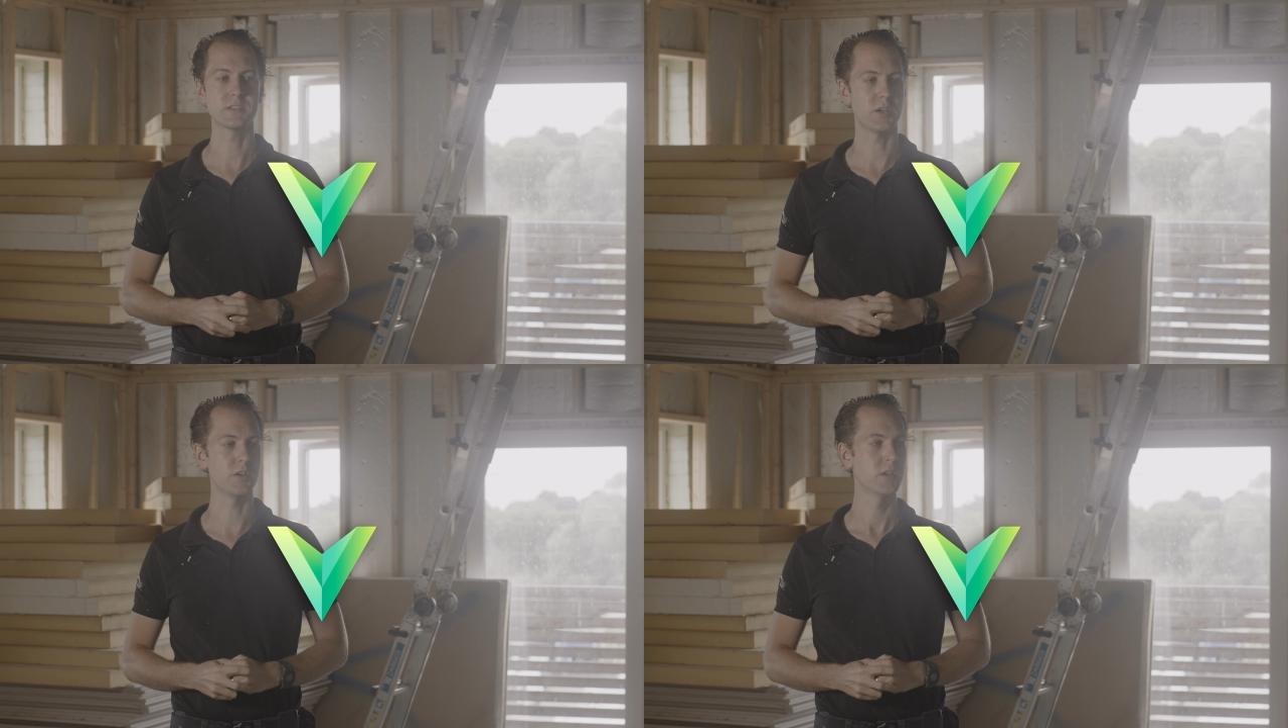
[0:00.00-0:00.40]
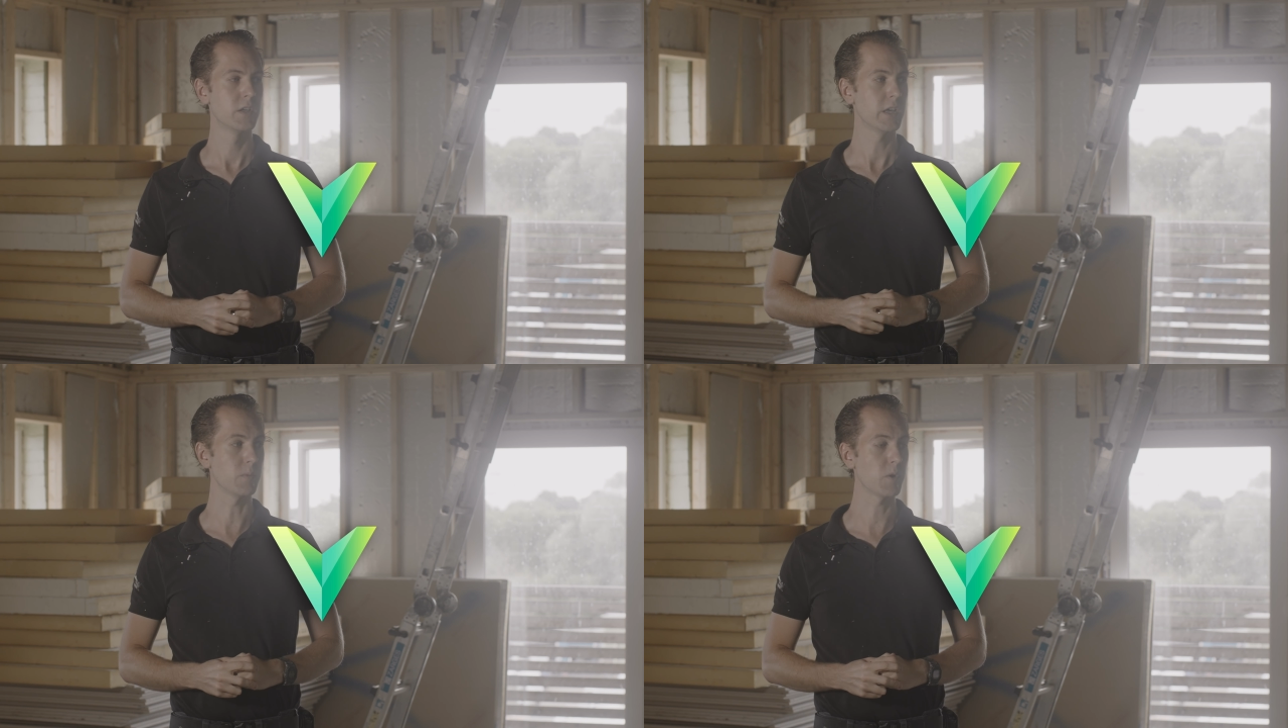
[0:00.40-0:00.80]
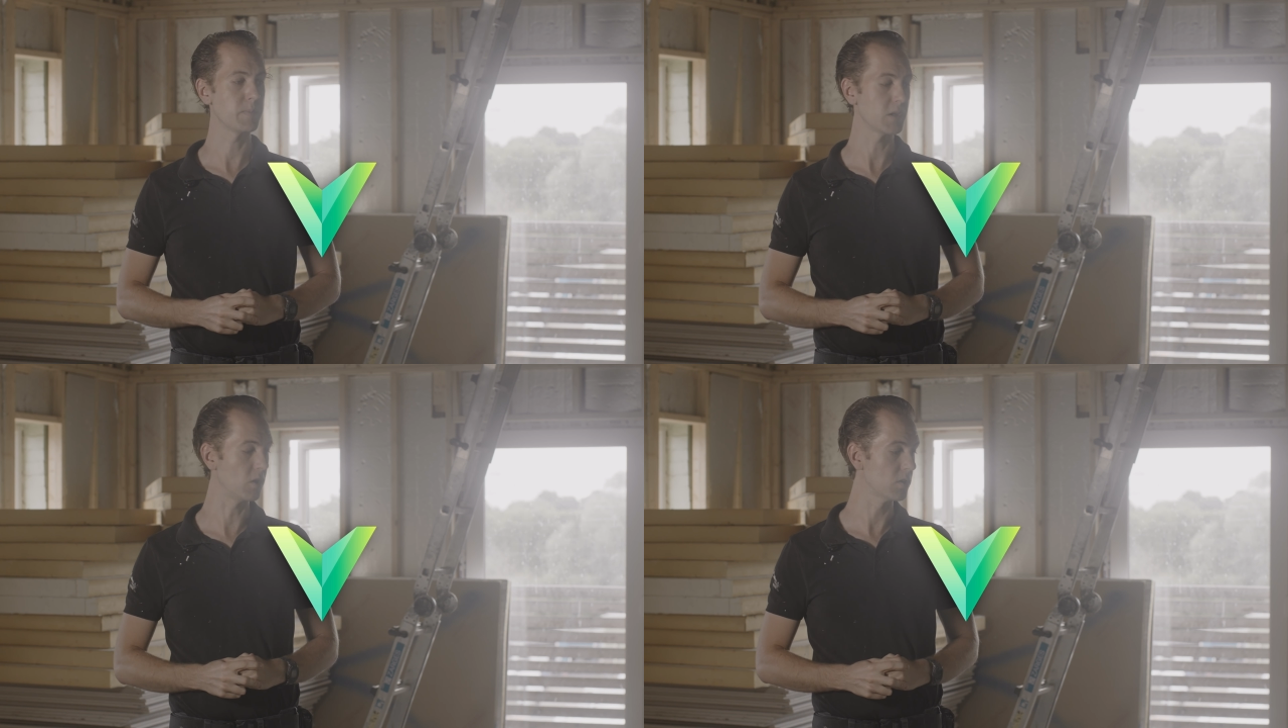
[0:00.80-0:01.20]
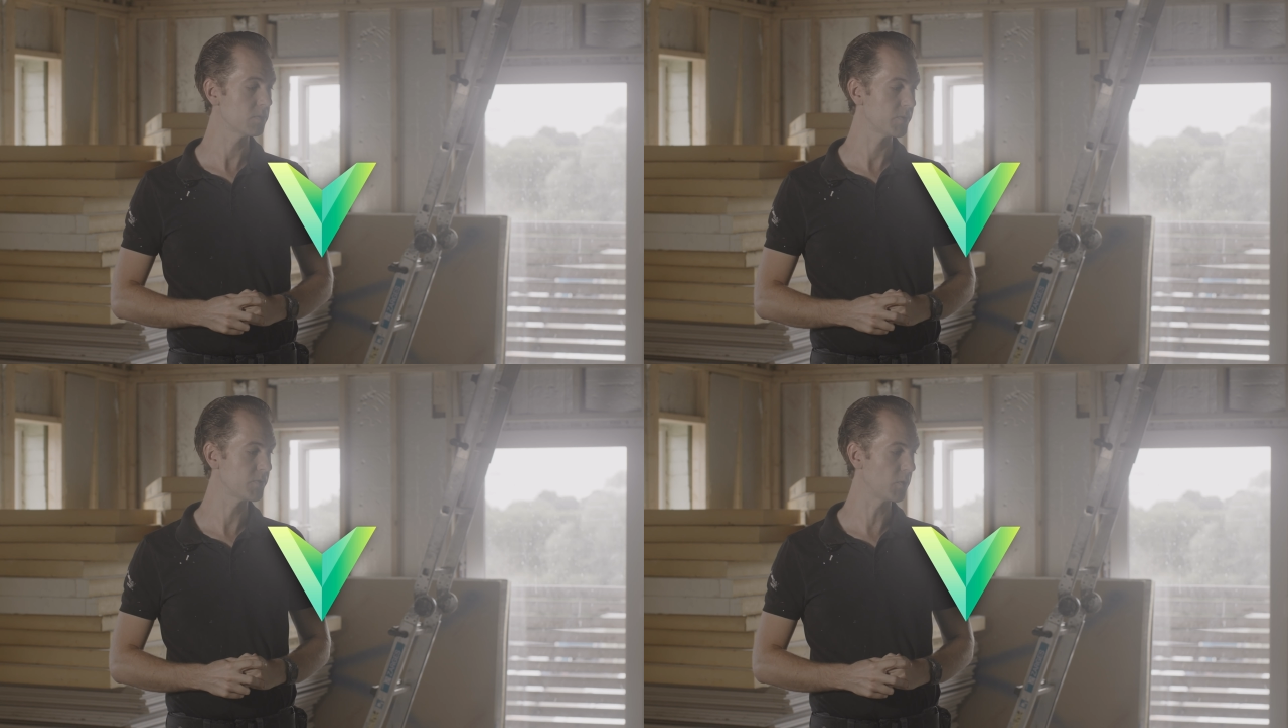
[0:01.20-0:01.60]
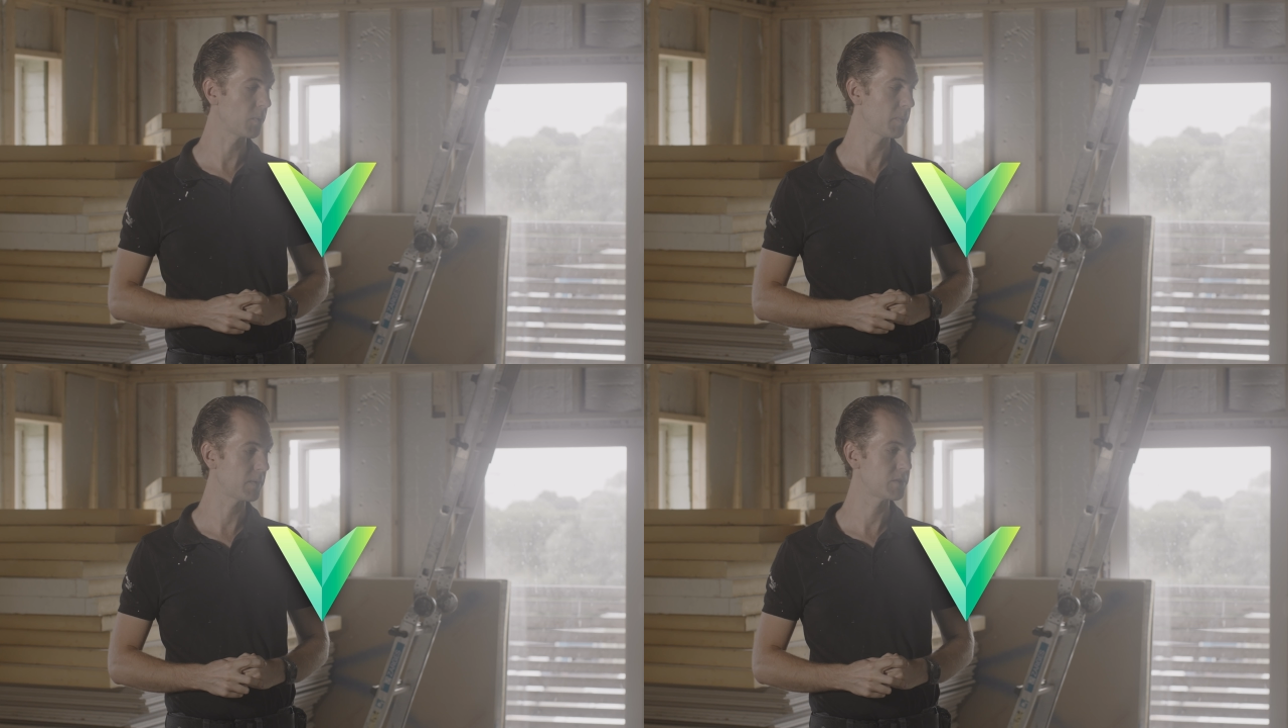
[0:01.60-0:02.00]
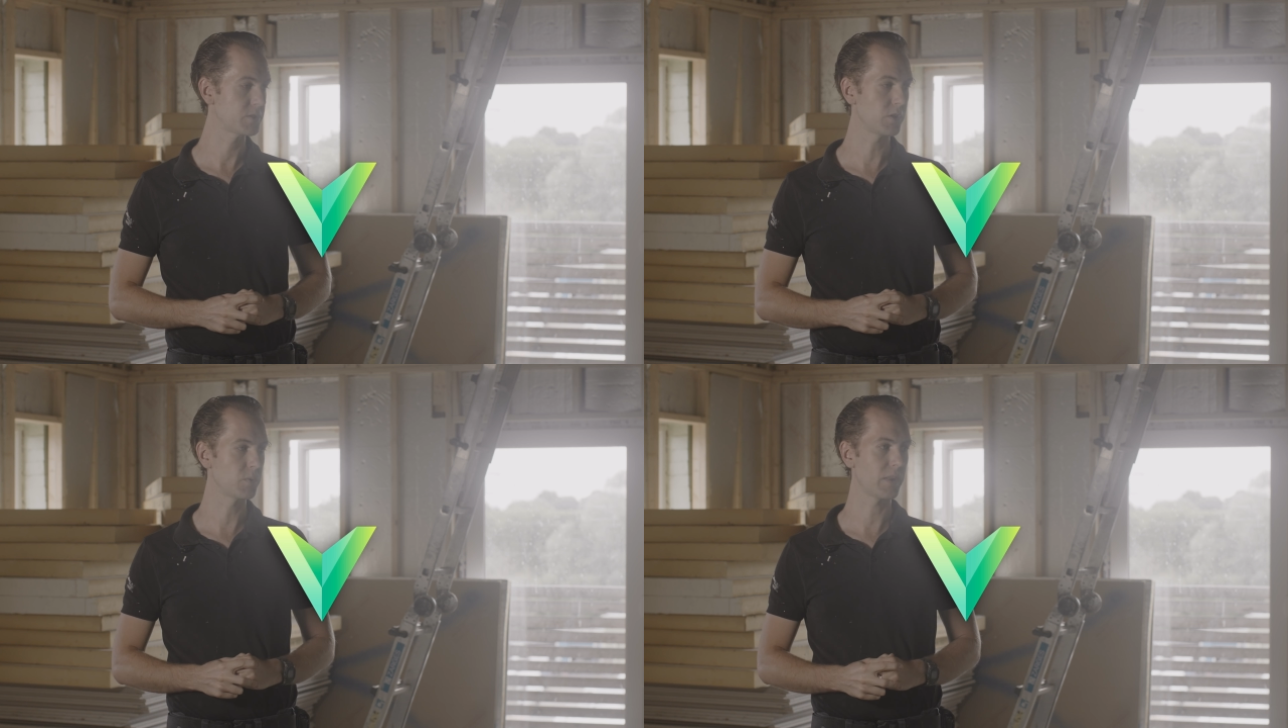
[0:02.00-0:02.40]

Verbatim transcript: So it won't be long before we'll be able to show you